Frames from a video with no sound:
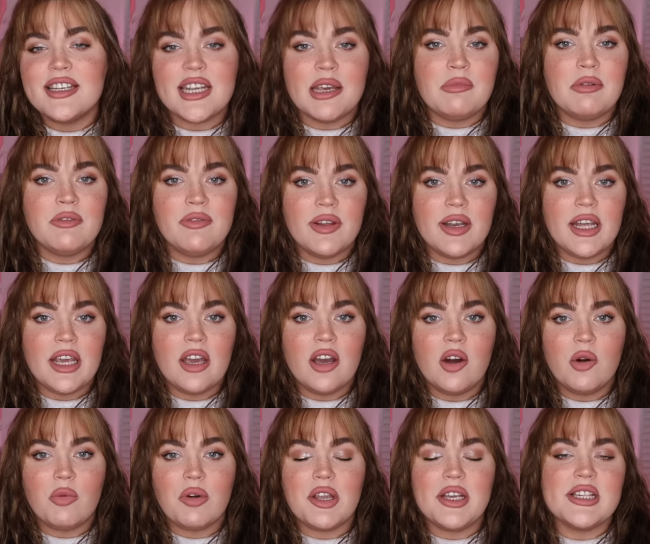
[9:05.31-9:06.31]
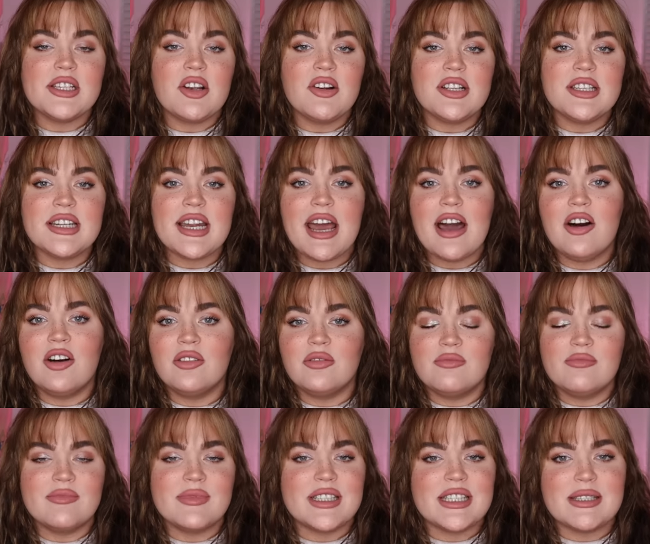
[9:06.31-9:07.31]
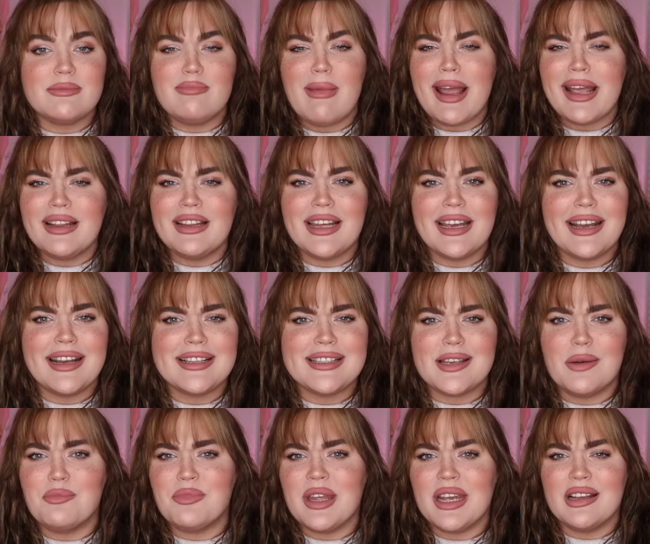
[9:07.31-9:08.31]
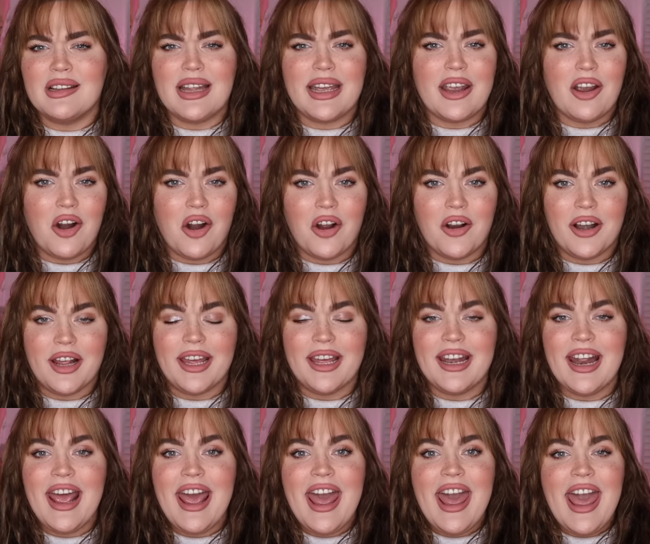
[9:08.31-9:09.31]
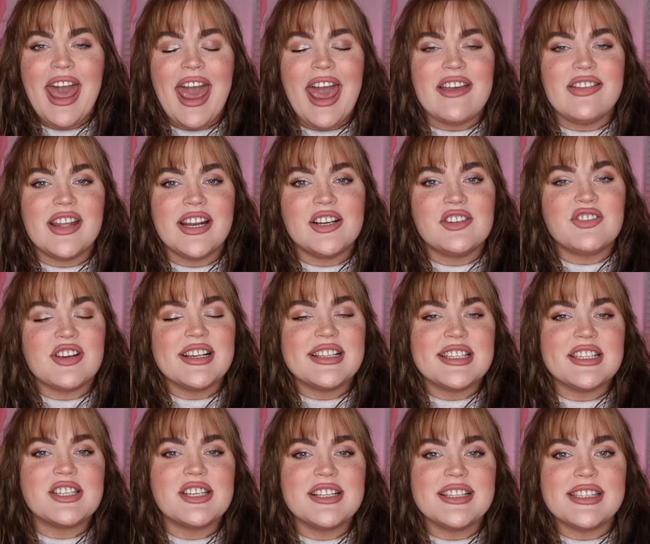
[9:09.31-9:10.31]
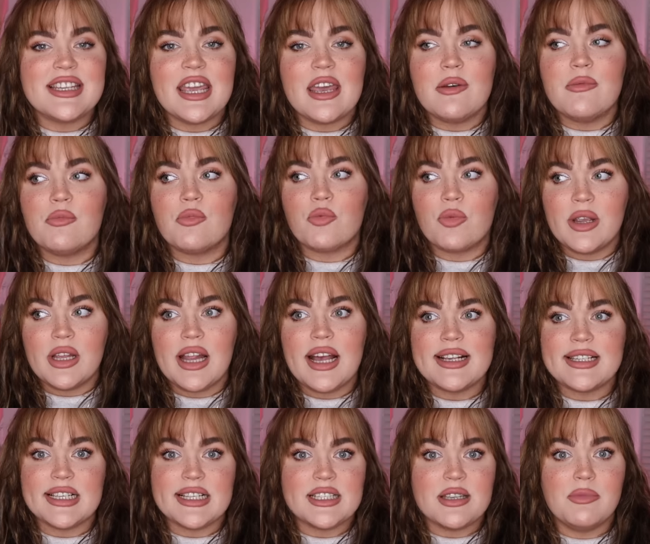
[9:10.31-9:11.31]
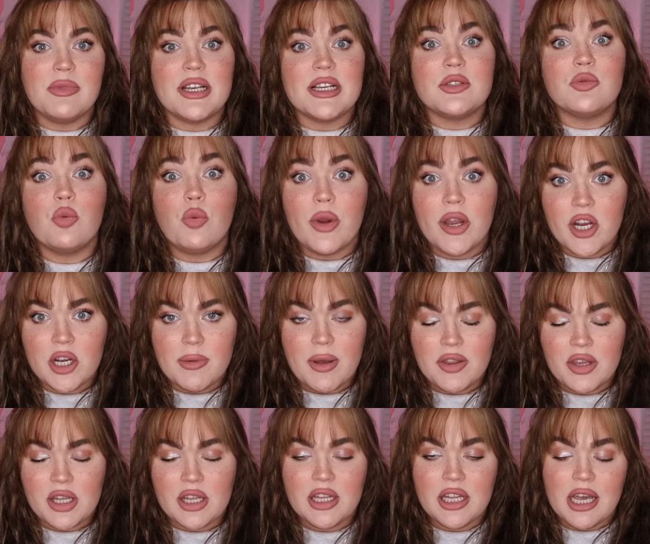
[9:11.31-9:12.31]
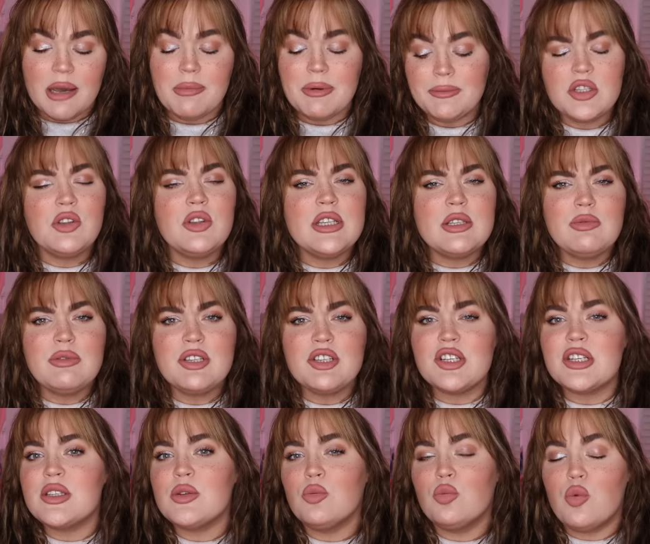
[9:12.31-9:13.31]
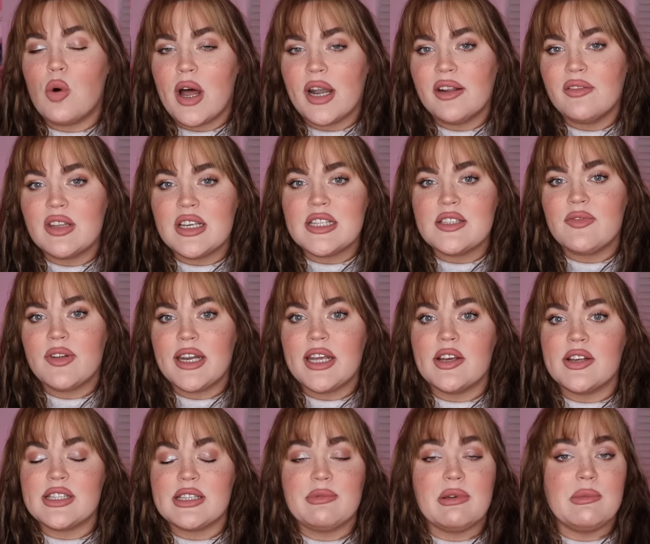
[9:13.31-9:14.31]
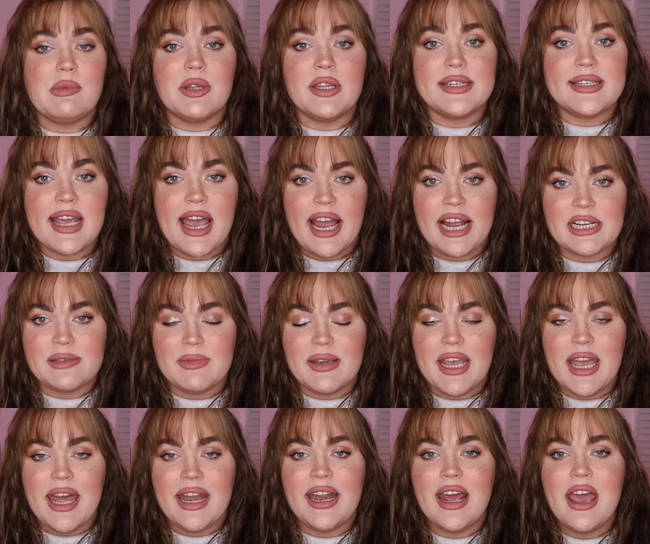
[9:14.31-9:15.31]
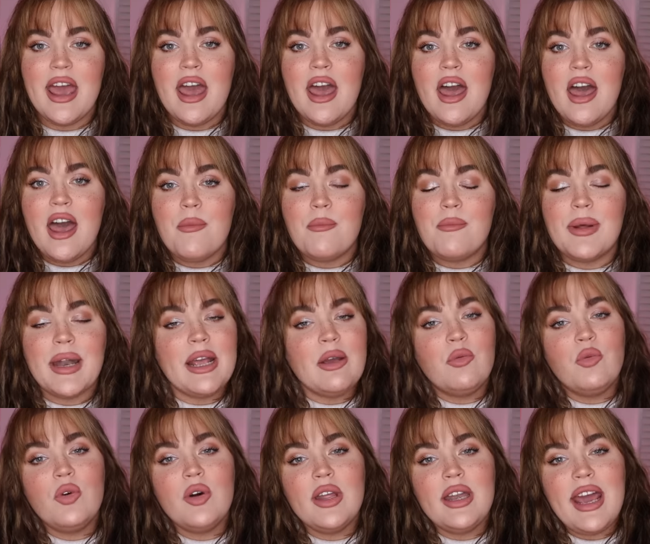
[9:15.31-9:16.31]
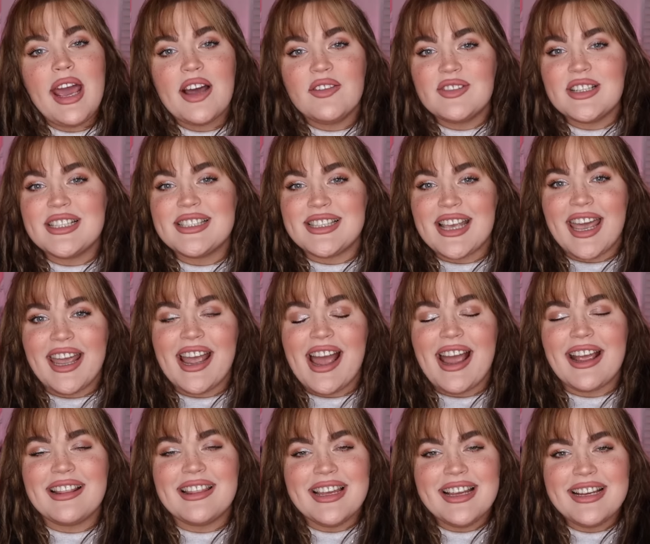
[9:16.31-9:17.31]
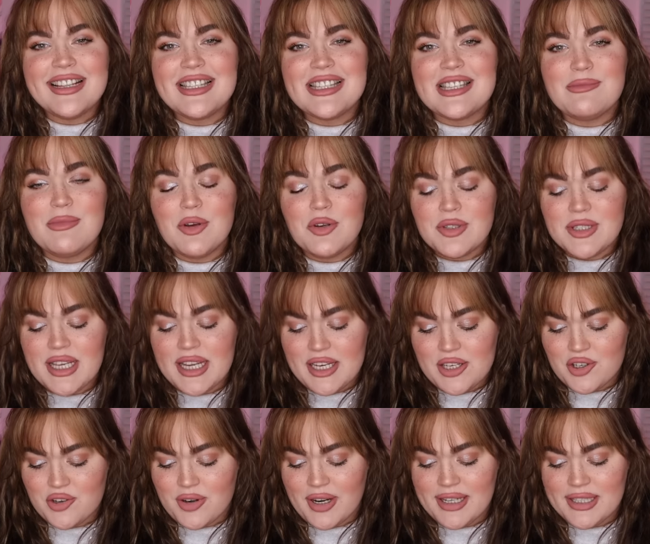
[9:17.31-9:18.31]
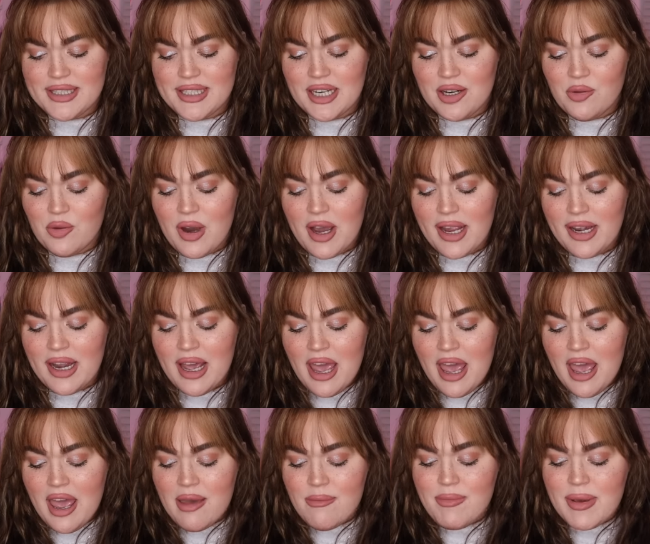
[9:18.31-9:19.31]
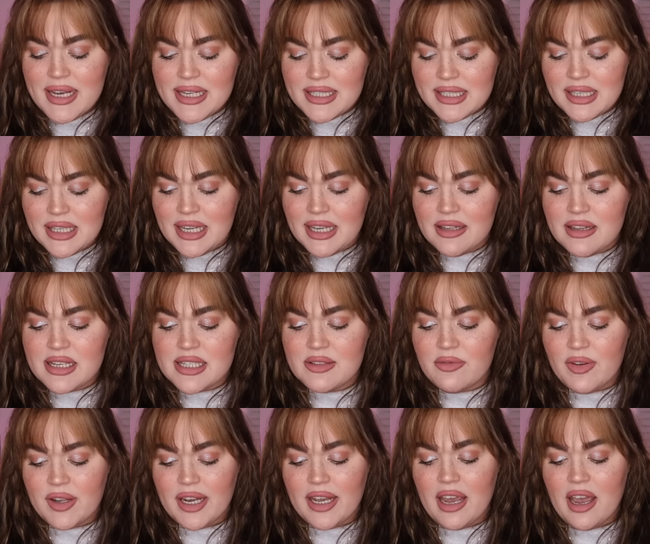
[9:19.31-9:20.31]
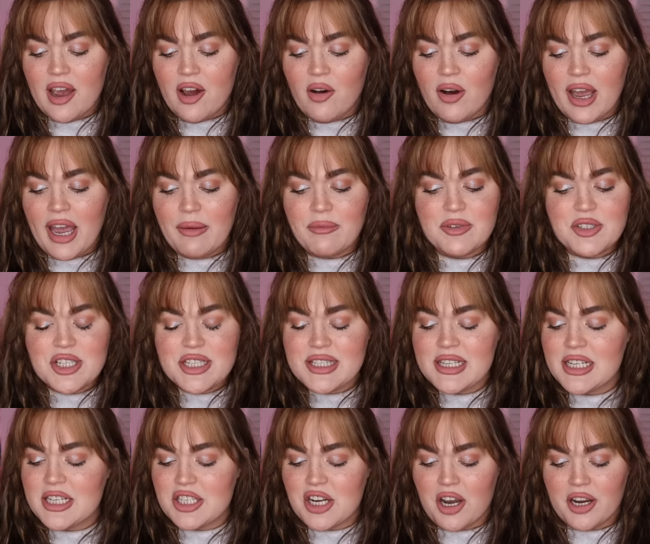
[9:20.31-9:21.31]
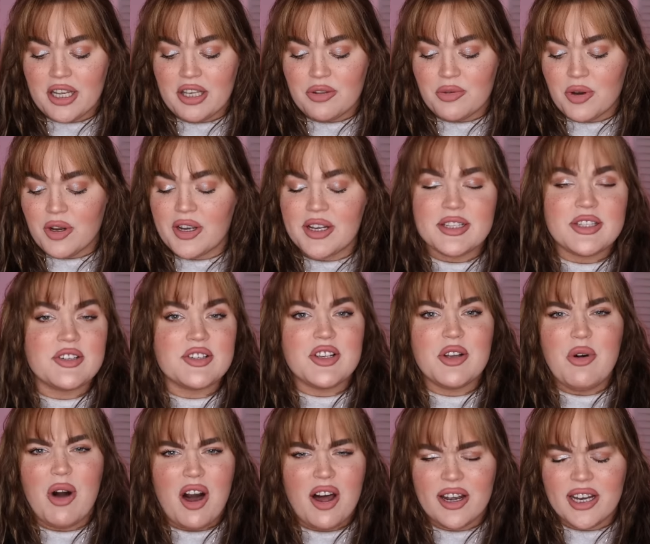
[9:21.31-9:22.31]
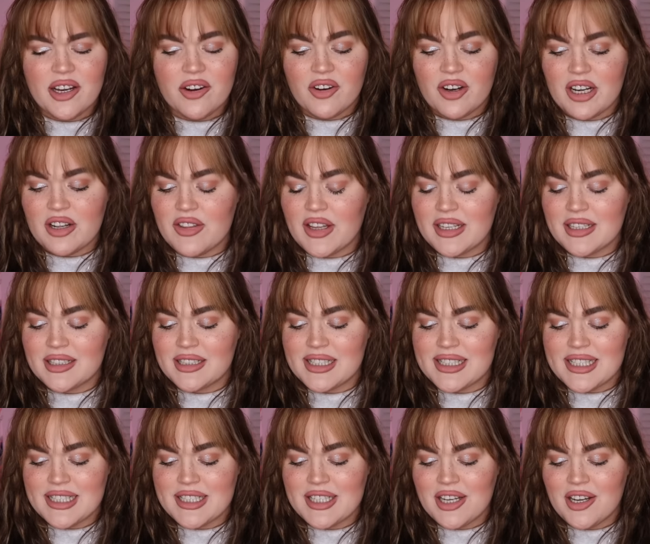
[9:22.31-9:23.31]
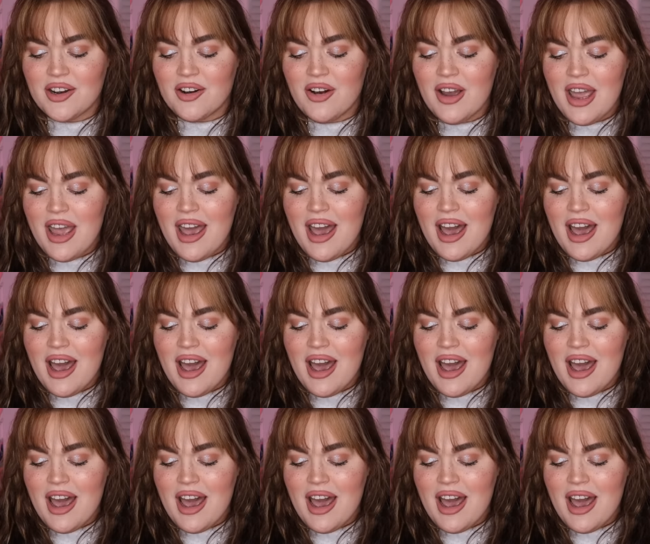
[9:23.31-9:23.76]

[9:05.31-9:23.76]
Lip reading: type of video where he starts it out smiling at something lighthearted, and then it transitions to him realizing something's weird about the clip. So this was just one of these videos that people had tagged me in. But I would have to say, I think it's the most interesting one. Basically in this video, I'm just gonna talk you through it because there's no audio or anything to listen to.